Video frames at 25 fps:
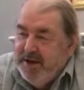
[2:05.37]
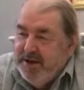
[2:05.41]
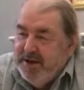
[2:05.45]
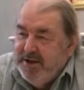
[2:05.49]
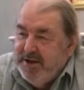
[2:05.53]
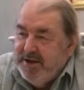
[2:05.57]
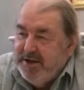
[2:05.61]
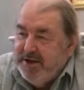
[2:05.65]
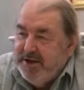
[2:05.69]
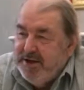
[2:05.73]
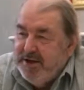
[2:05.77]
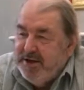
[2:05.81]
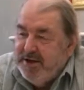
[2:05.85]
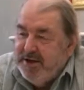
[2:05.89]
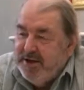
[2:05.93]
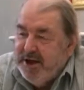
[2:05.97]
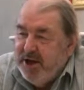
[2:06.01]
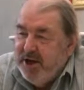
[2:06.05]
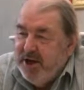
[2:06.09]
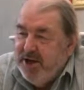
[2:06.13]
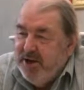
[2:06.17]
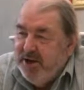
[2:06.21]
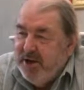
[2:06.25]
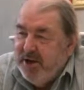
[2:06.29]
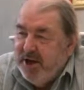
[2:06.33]
So you
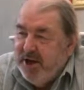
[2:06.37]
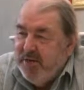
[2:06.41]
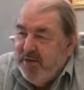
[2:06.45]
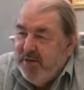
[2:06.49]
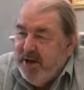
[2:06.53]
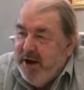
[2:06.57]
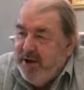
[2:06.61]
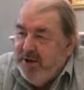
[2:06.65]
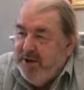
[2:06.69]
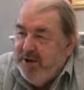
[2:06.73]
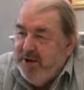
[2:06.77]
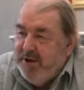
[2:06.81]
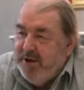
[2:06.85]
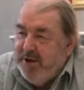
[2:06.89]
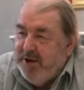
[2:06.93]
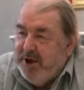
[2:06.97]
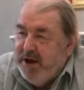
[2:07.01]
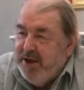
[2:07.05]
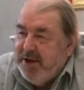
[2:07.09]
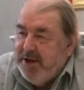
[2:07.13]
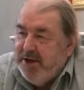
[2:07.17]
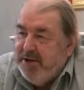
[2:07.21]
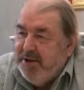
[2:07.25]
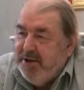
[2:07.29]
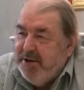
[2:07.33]
start looking around and you
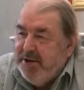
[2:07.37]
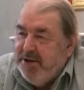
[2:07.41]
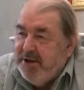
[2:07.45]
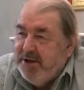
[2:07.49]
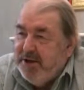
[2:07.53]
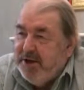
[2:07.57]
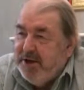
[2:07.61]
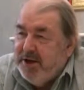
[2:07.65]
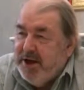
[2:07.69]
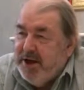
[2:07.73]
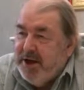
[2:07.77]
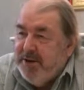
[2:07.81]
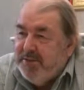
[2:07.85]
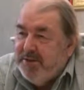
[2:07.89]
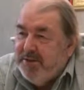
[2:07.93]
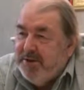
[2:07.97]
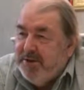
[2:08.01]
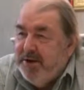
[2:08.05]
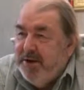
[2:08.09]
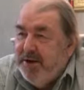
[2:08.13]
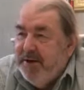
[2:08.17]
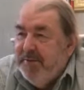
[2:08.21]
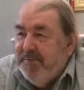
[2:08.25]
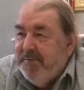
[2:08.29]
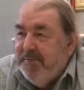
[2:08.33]
look at names
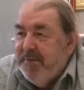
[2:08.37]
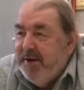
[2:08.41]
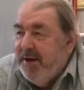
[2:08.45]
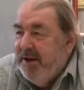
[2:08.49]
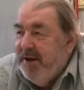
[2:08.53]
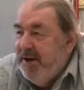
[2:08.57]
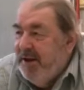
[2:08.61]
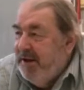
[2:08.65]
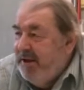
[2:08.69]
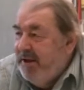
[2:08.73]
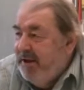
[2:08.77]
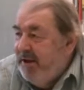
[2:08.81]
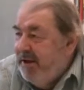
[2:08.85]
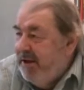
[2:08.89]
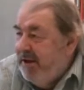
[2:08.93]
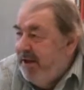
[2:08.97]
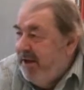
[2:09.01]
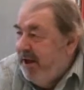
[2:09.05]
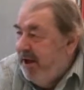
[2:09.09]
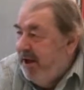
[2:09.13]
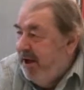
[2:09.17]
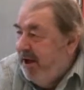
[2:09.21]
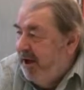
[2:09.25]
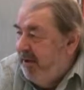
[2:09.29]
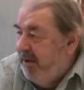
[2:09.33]

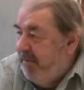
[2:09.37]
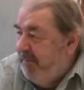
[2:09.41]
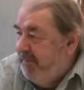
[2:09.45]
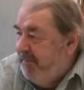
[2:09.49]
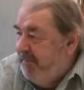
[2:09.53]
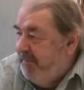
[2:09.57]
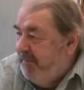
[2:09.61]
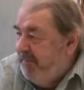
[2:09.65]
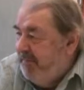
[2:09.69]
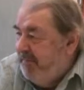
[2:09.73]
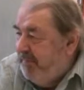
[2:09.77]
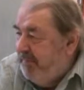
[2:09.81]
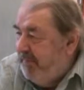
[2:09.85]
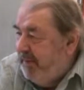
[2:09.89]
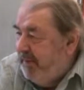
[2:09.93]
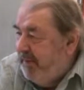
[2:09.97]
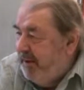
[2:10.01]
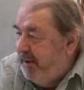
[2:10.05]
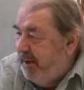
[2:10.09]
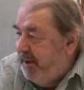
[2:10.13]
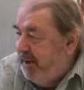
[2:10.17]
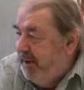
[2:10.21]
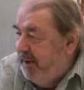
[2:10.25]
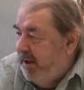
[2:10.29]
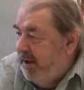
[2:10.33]
and
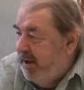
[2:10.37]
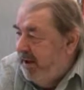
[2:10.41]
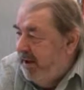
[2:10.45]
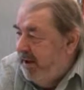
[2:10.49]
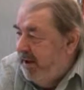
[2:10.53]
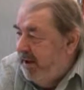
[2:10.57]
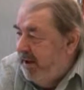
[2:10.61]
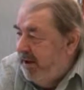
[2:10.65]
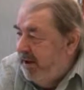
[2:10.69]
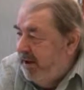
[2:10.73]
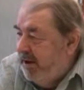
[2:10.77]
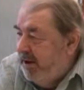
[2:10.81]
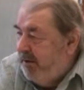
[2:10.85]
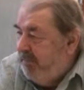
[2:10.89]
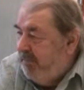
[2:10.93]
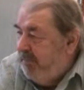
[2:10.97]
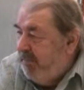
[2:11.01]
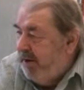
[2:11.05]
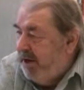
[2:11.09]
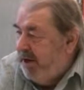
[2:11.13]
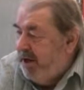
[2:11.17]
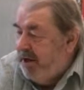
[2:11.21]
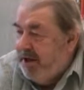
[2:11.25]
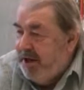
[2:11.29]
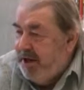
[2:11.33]
you
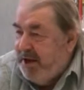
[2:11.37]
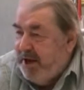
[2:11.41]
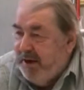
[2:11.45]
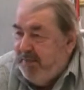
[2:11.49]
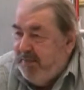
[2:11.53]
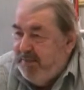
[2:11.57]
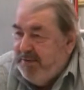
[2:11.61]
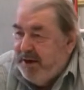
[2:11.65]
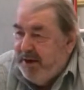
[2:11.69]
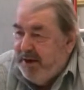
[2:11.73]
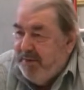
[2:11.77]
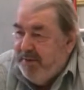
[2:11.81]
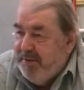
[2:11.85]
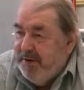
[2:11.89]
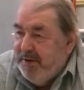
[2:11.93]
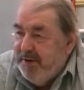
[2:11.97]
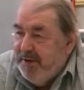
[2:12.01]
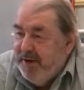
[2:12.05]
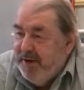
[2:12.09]
pick other names up.